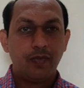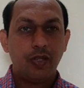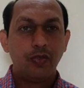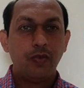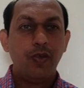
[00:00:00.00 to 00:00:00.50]

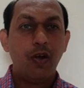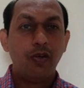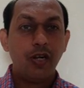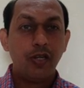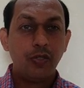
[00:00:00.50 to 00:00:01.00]
So we have to
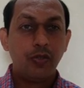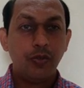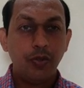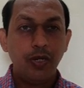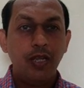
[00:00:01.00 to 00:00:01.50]

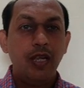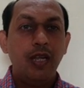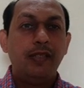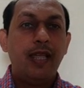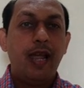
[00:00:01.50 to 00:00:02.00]
understood
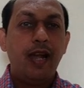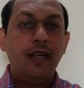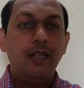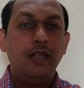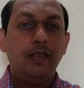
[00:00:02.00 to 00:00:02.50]

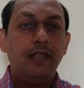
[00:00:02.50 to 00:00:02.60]
that